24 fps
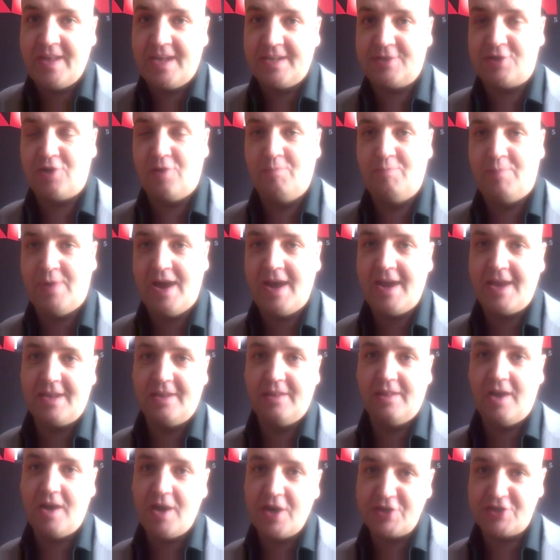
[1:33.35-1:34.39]
that
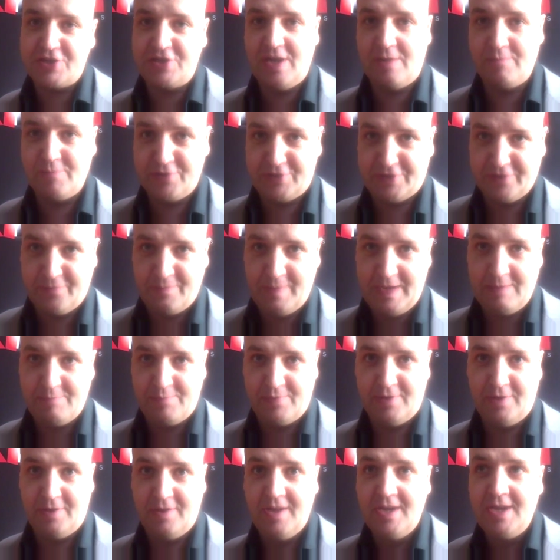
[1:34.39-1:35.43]
combine large numbers of
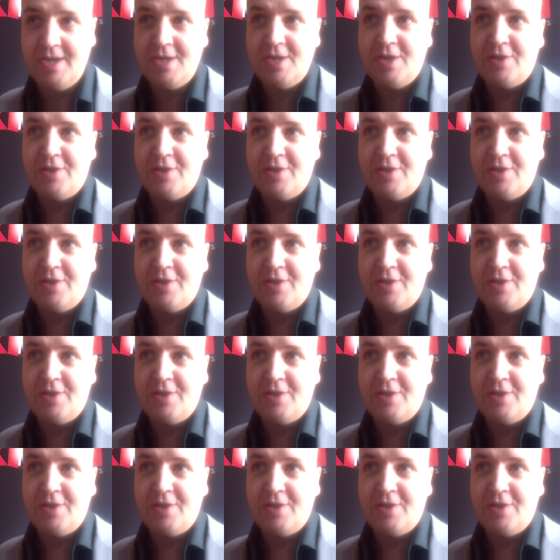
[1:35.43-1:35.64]
people,